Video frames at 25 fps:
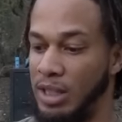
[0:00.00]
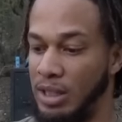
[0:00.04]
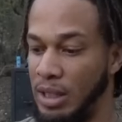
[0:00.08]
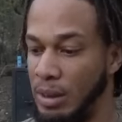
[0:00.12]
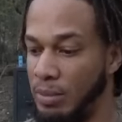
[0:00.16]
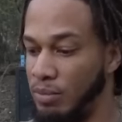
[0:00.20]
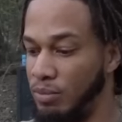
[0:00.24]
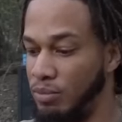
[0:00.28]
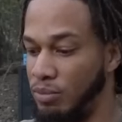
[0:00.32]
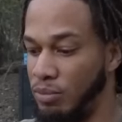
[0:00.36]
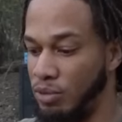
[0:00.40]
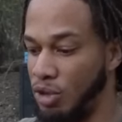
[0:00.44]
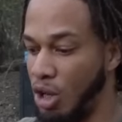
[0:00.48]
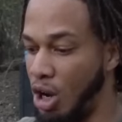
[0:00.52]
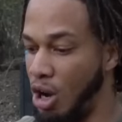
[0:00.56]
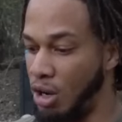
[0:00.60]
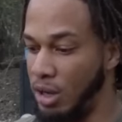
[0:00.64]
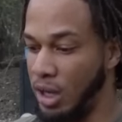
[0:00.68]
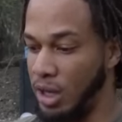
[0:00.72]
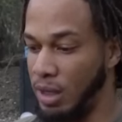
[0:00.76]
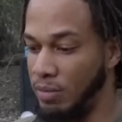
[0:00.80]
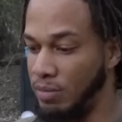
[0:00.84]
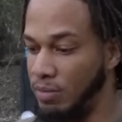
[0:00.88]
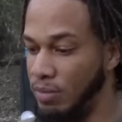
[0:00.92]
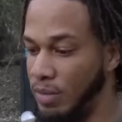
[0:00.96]
As I'm
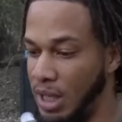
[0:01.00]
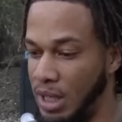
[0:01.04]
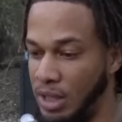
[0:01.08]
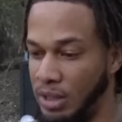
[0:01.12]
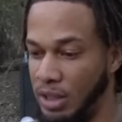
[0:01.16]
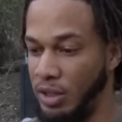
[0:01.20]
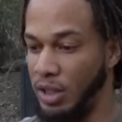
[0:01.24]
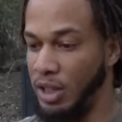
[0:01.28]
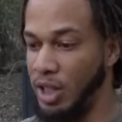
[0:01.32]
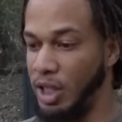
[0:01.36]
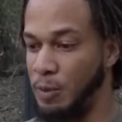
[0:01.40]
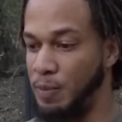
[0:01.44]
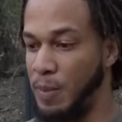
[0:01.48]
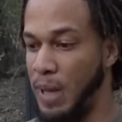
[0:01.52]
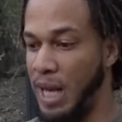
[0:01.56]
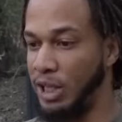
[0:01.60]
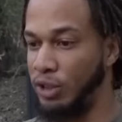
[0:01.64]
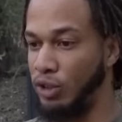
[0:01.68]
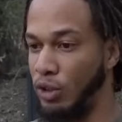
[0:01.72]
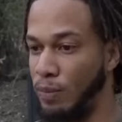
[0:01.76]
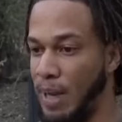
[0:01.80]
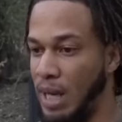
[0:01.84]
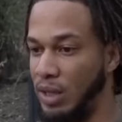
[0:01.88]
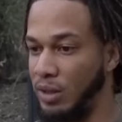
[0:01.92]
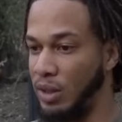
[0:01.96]
talking to the
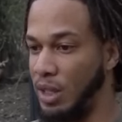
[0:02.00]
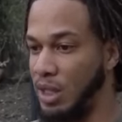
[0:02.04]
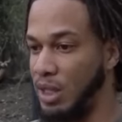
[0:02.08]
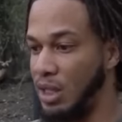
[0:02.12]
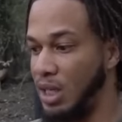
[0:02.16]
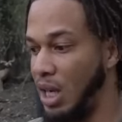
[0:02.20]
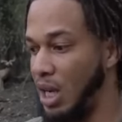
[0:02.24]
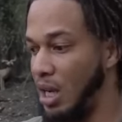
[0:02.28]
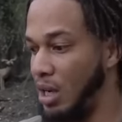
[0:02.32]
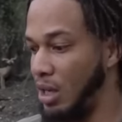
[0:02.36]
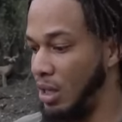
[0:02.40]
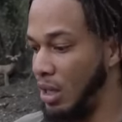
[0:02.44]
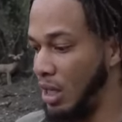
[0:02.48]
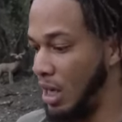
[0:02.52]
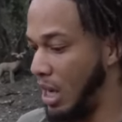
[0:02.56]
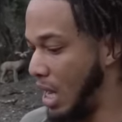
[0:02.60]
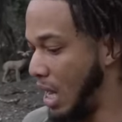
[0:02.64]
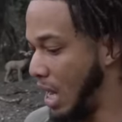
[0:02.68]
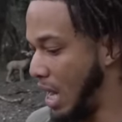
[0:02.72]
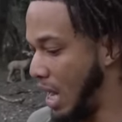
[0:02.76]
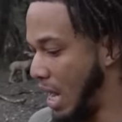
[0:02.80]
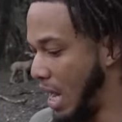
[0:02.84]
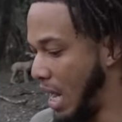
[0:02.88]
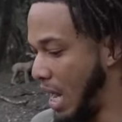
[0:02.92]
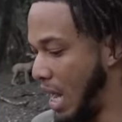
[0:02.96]
dispatcher about the scene
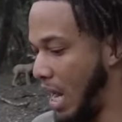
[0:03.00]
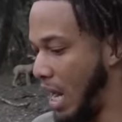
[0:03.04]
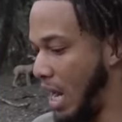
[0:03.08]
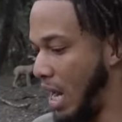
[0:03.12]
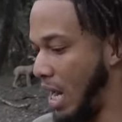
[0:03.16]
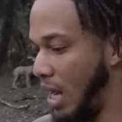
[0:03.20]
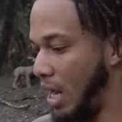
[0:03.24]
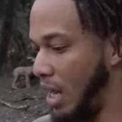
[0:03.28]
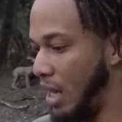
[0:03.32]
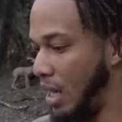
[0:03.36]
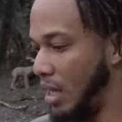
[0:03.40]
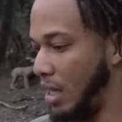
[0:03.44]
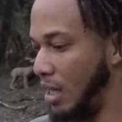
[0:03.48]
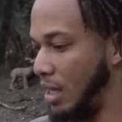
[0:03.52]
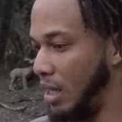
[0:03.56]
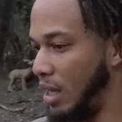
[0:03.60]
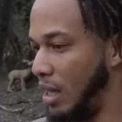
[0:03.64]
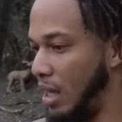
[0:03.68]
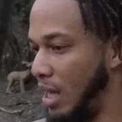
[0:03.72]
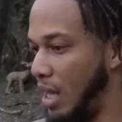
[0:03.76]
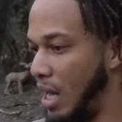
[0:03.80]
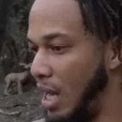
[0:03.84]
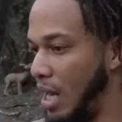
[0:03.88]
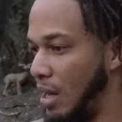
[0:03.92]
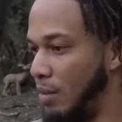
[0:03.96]
and
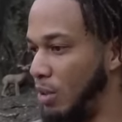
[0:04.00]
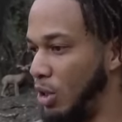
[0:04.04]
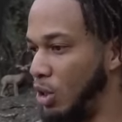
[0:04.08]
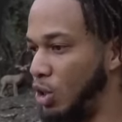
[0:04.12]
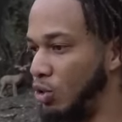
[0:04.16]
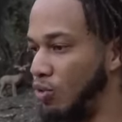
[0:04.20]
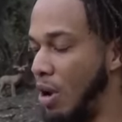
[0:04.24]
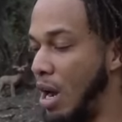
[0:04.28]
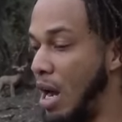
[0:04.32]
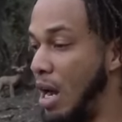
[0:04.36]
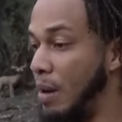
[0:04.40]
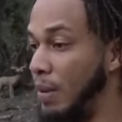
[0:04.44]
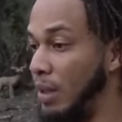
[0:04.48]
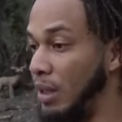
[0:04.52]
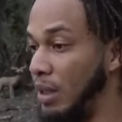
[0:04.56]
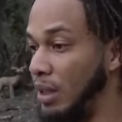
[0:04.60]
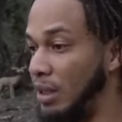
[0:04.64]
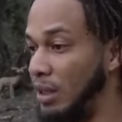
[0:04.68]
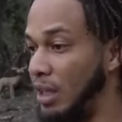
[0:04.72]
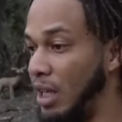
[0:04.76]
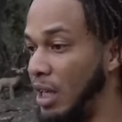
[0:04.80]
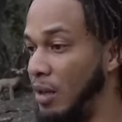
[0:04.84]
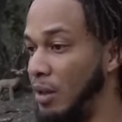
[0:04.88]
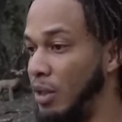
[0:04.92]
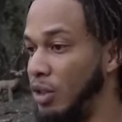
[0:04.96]
describing the
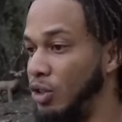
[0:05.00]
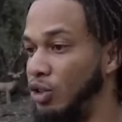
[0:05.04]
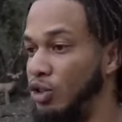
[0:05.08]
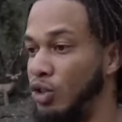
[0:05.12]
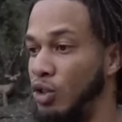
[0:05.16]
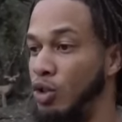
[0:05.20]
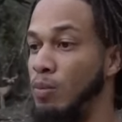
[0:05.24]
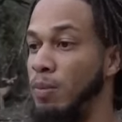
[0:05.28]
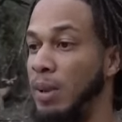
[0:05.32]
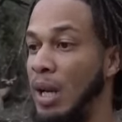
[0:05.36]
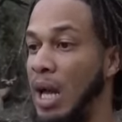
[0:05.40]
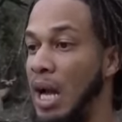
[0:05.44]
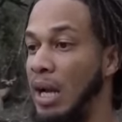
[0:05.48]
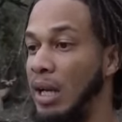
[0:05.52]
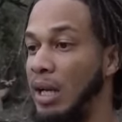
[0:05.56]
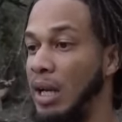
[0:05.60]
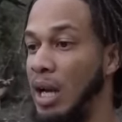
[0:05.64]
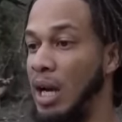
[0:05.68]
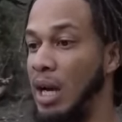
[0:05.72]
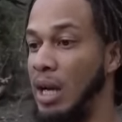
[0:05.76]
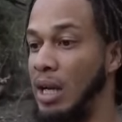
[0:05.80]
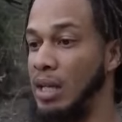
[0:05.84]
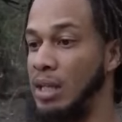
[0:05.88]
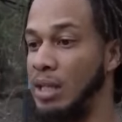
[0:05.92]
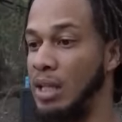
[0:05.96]
scene, it was two black
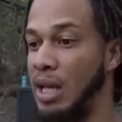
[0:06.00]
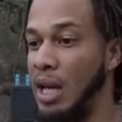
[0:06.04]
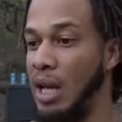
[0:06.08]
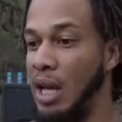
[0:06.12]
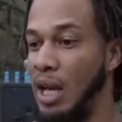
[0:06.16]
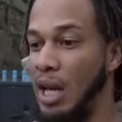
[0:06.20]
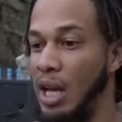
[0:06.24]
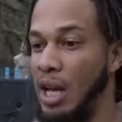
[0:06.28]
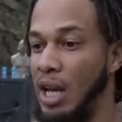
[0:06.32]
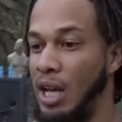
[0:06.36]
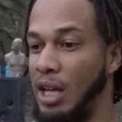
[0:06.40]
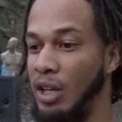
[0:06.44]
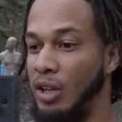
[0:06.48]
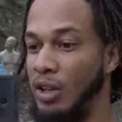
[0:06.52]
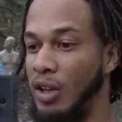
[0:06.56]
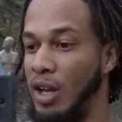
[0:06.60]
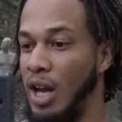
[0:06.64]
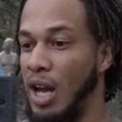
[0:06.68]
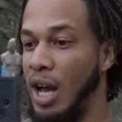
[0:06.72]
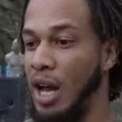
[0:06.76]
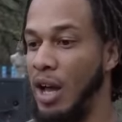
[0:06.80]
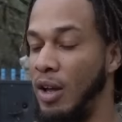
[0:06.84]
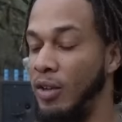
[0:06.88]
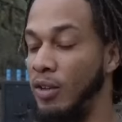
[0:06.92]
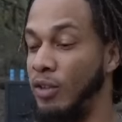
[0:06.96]
guys.
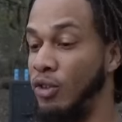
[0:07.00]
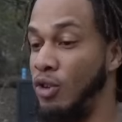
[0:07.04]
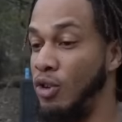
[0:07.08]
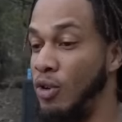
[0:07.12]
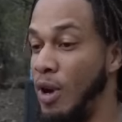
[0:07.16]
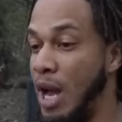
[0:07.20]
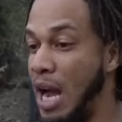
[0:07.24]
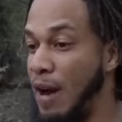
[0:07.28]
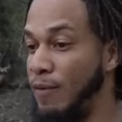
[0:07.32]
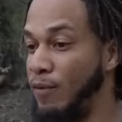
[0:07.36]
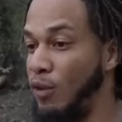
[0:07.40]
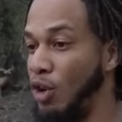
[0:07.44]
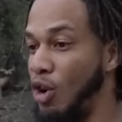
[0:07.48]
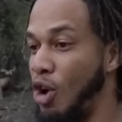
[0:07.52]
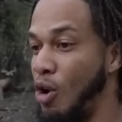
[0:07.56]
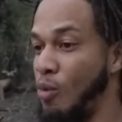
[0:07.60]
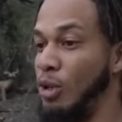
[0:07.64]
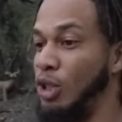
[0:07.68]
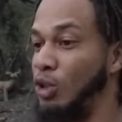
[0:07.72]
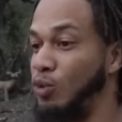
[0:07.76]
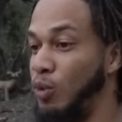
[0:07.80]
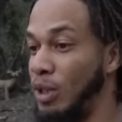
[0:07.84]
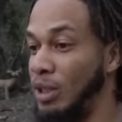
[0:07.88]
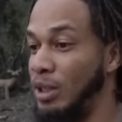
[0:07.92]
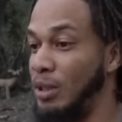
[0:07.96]
You have to know
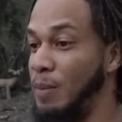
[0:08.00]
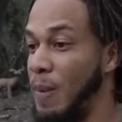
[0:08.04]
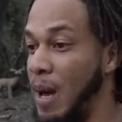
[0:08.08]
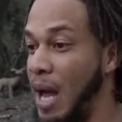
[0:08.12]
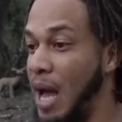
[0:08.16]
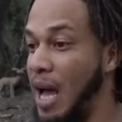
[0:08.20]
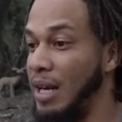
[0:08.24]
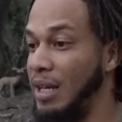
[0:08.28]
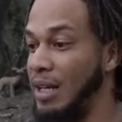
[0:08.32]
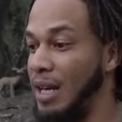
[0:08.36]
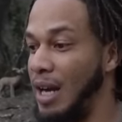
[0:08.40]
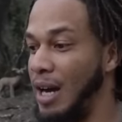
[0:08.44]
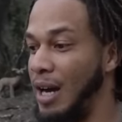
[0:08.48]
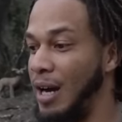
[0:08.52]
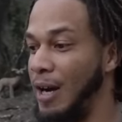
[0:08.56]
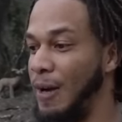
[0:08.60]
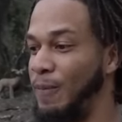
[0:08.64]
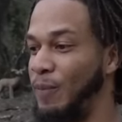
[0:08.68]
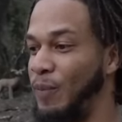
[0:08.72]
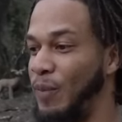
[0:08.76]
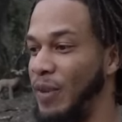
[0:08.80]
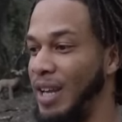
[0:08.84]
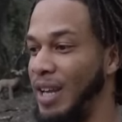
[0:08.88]
which one's the bad guy.